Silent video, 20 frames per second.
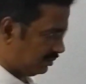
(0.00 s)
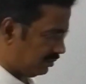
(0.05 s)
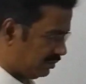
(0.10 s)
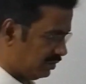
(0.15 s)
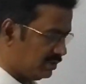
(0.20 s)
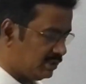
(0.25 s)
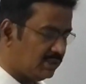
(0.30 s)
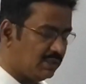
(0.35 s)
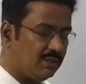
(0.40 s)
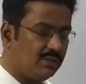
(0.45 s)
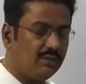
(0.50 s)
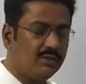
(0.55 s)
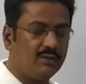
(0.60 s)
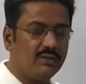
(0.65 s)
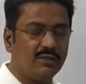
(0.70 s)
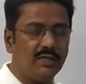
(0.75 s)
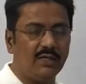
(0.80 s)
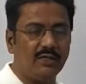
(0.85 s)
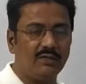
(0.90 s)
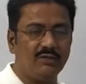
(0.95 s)
region,
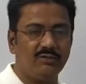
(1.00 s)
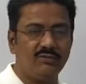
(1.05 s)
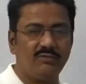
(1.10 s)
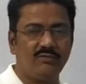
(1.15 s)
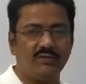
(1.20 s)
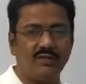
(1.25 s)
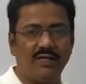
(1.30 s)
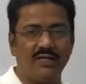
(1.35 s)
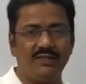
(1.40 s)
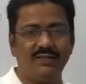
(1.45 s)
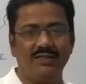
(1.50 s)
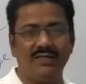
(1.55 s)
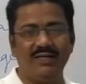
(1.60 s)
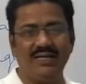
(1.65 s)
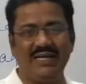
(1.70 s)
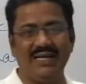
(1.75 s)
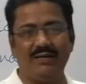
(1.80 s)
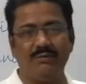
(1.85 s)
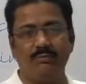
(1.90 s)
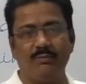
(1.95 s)
that is at the
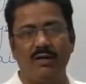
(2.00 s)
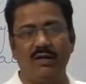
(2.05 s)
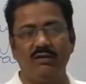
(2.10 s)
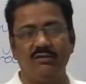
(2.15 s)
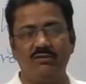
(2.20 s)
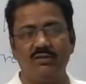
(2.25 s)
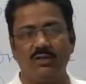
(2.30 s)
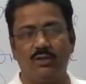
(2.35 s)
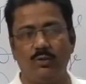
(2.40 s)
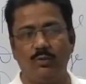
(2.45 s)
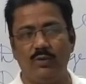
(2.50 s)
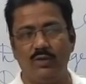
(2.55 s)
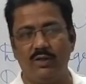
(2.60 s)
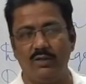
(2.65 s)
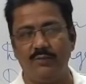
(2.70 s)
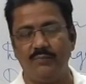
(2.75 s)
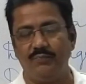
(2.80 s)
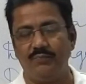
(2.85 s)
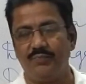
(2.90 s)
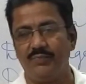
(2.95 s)
Lake
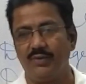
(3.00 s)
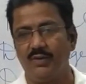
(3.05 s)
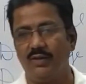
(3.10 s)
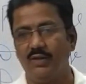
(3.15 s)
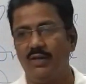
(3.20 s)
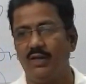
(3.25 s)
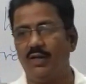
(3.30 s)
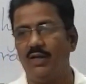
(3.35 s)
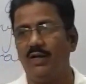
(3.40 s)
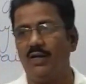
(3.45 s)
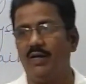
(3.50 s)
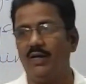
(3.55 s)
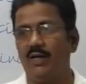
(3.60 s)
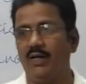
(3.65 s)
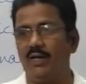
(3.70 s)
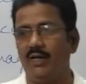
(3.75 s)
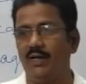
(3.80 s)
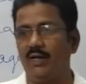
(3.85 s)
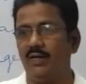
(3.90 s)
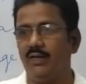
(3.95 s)
Mansarovar,
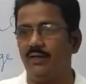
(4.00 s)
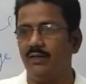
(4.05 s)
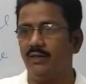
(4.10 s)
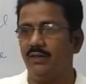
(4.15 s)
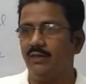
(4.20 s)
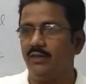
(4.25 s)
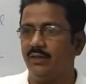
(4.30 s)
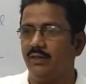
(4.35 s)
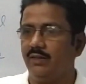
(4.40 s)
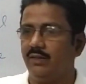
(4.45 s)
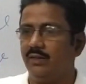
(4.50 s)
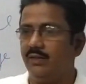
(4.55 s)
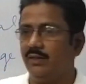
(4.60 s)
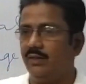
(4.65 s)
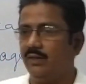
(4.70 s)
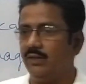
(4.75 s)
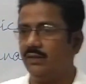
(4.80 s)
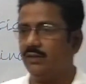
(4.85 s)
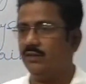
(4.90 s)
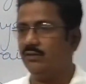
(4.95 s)
and
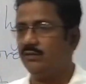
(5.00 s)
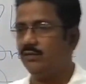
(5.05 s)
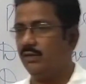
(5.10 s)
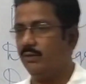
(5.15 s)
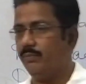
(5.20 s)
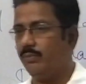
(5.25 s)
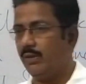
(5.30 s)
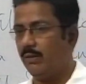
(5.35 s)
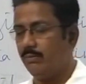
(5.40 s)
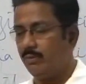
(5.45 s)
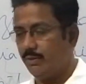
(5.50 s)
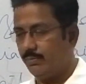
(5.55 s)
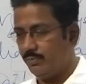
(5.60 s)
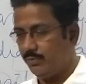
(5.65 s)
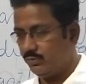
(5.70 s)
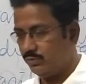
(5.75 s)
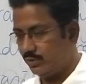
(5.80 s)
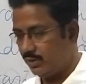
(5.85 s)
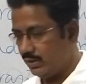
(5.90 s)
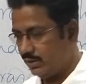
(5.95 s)
it is the
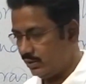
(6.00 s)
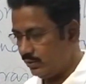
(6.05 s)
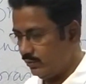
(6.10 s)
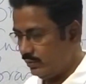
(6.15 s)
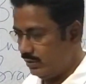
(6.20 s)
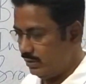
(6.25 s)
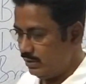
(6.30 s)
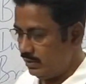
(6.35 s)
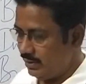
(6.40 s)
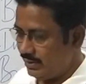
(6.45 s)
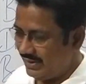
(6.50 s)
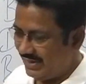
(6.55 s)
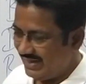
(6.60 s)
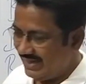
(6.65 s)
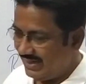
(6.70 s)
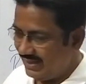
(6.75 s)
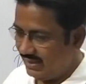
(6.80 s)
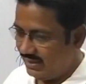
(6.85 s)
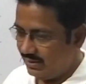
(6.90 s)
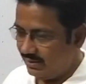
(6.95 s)
Brahmaputra River.
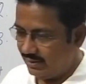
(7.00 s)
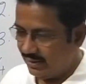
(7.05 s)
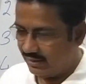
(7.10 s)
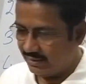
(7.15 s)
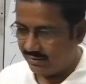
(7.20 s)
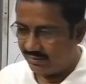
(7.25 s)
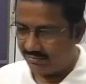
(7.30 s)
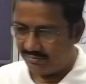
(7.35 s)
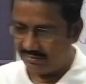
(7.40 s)
In that